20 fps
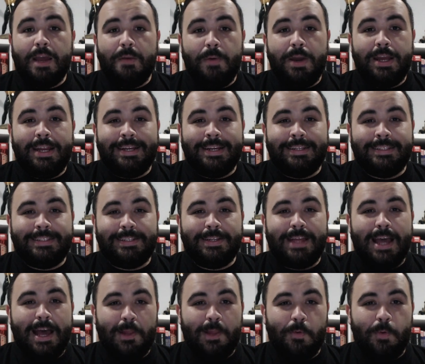waited until
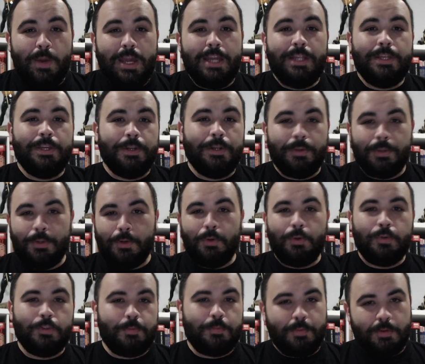Halloween, you know, the
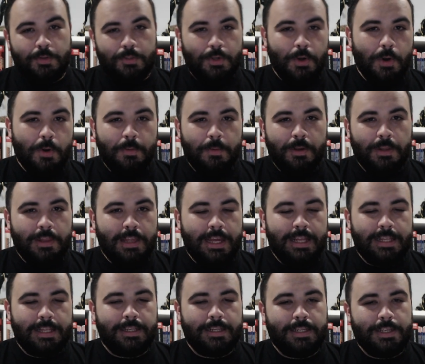whole Spooktober
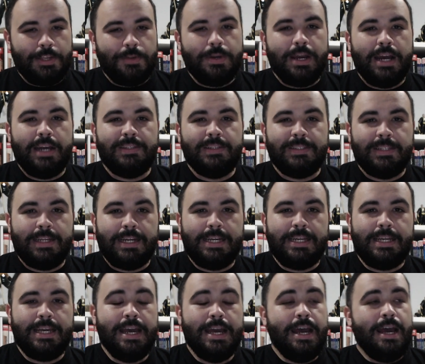thing that you guys
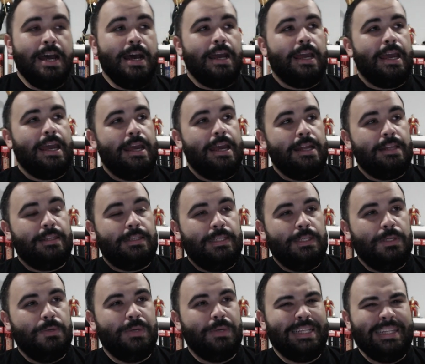like, and
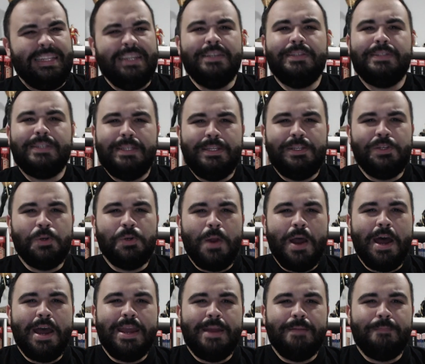to at least
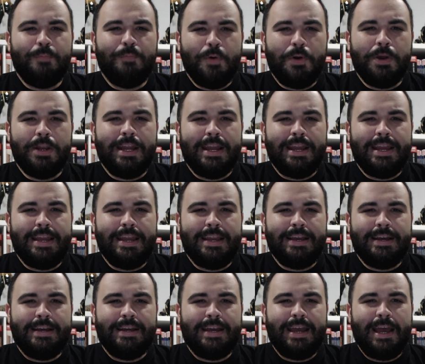try and put a
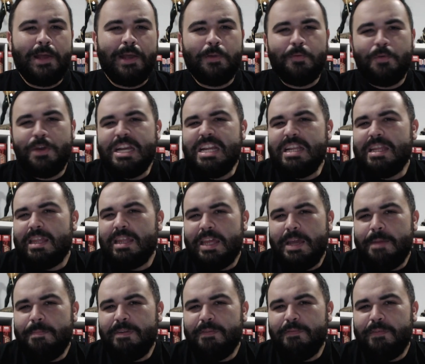uh,
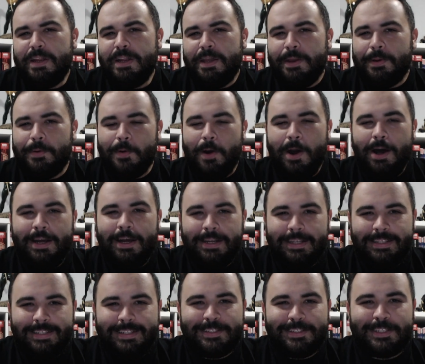Halloween-themed video
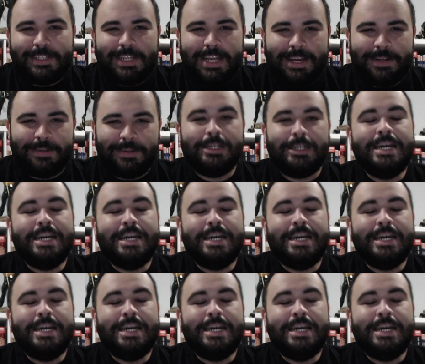on this channel.